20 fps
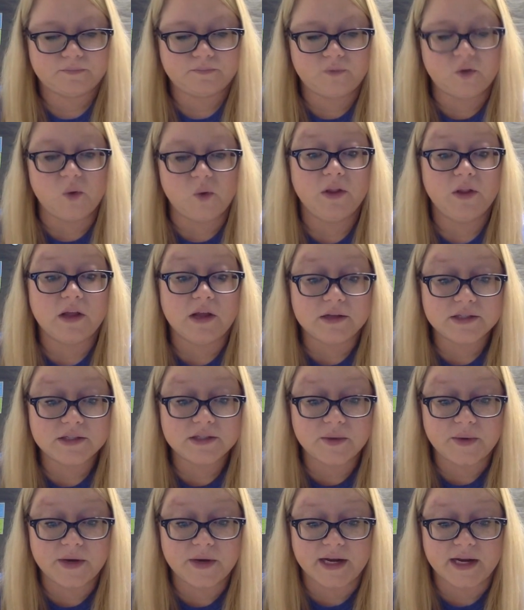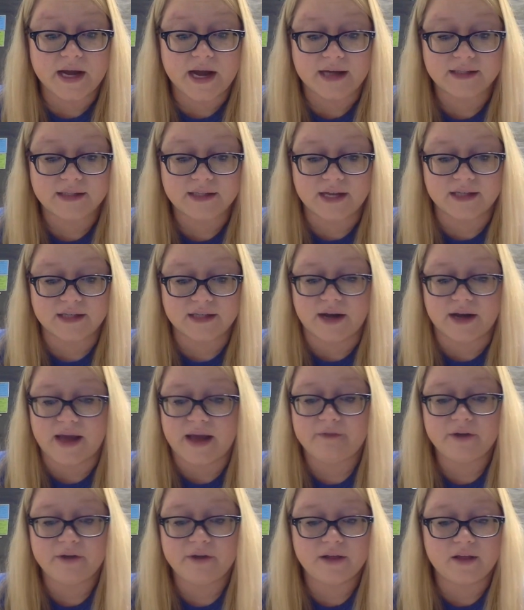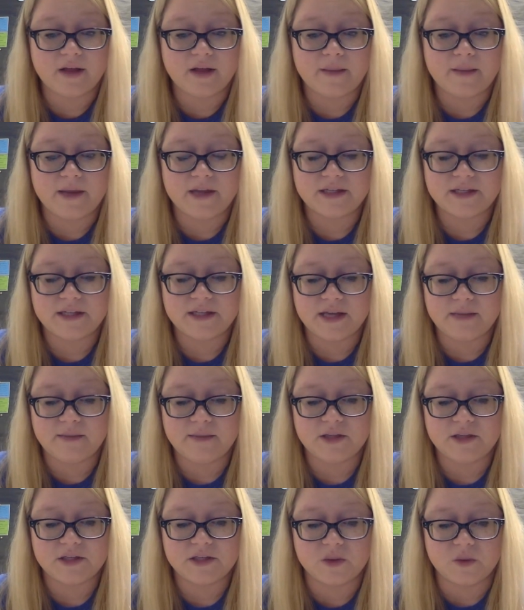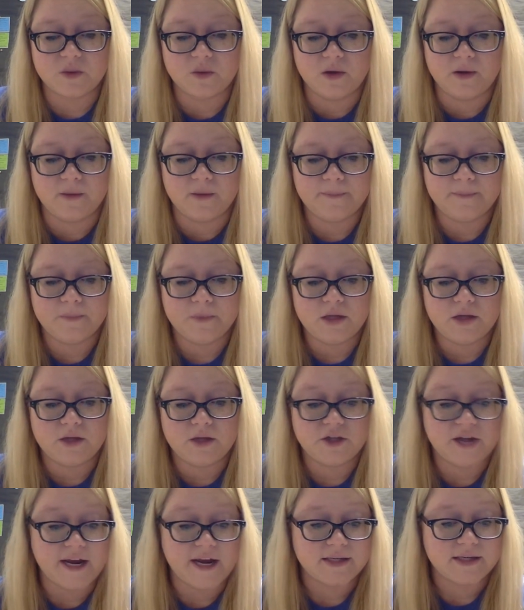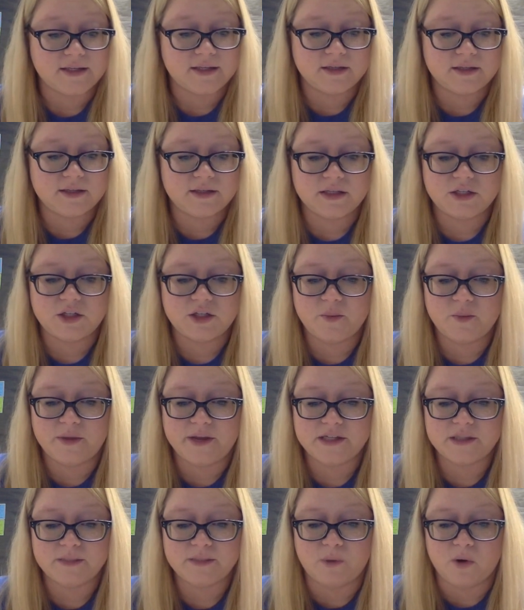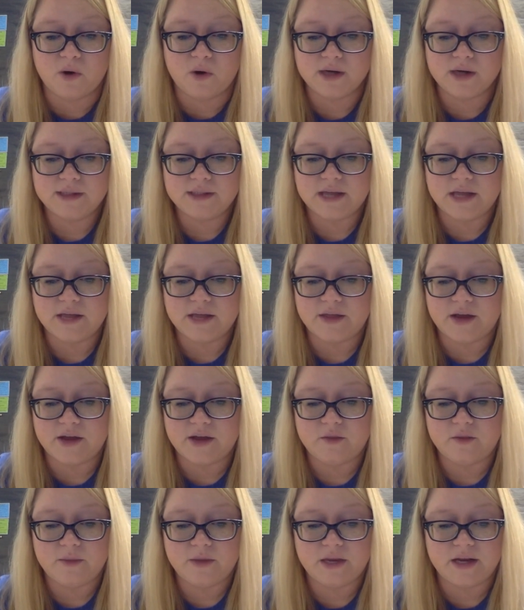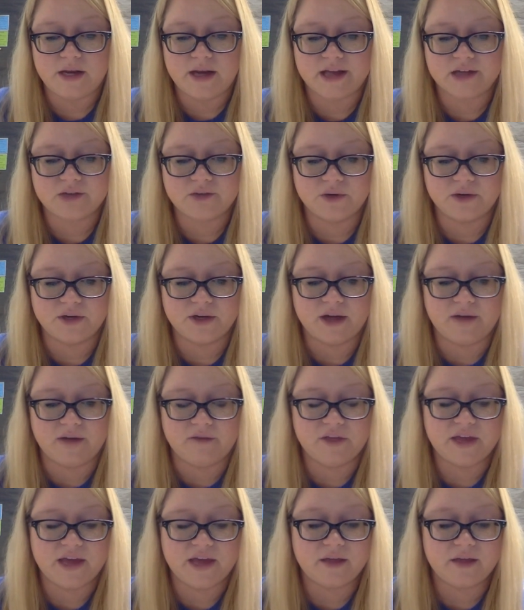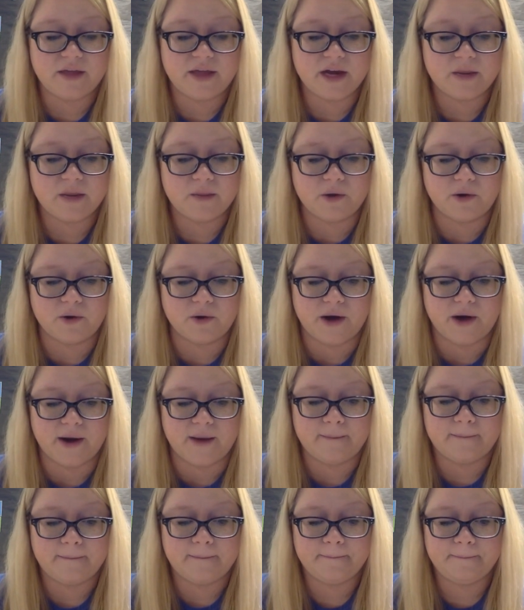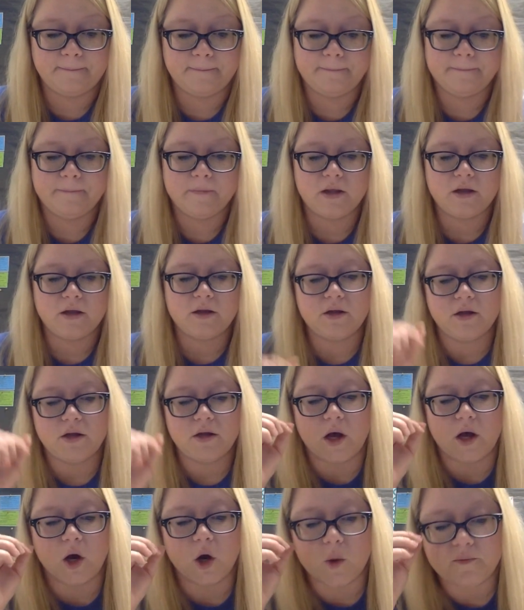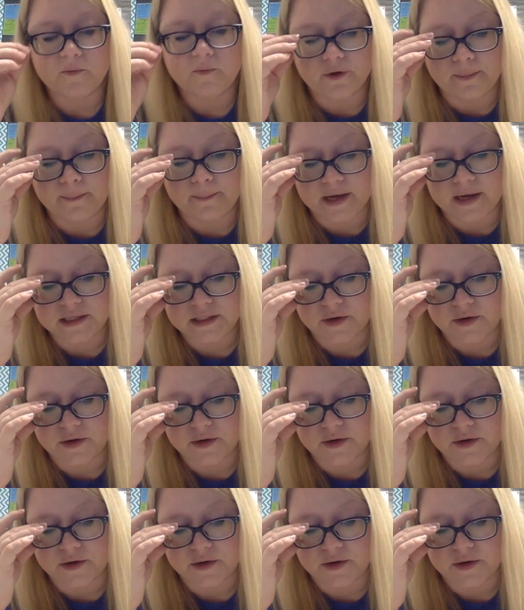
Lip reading: We'll also need content on every club and team in the school. Chase, since you play sports, I thought you'd be a natural to cover the athletic program. A hopeful buzz